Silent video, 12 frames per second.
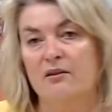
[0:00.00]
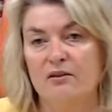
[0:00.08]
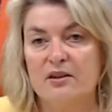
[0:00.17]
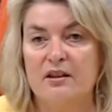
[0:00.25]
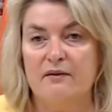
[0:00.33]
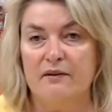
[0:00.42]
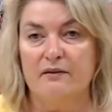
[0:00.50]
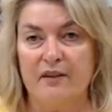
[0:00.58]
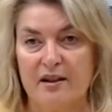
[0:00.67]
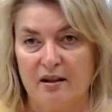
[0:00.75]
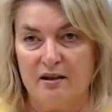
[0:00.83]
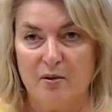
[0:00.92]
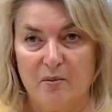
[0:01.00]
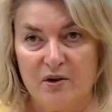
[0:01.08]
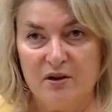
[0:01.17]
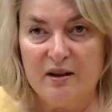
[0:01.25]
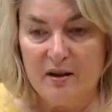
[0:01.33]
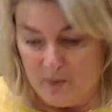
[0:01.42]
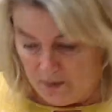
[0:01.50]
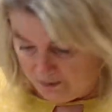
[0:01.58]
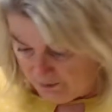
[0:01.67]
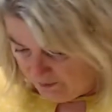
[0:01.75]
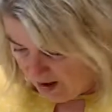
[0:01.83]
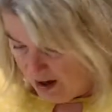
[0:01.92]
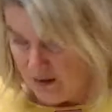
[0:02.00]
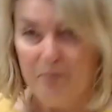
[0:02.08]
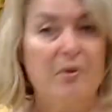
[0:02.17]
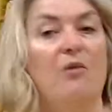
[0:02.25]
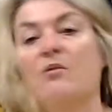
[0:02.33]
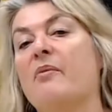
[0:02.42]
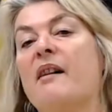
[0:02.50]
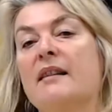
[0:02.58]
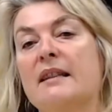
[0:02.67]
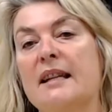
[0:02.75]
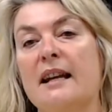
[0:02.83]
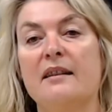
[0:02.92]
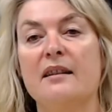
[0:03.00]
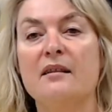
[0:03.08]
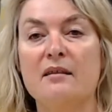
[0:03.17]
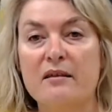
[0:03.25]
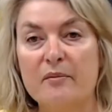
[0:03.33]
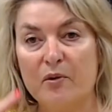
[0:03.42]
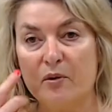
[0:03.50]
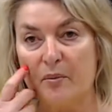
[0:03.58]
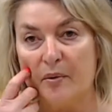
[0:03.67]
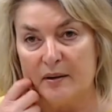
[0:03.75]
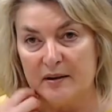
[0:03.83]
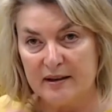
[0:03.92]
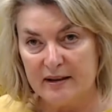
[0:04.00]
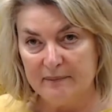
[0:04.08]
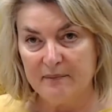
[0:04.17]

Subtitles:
of different viscose options as well, in bold patterns and in smaller prints.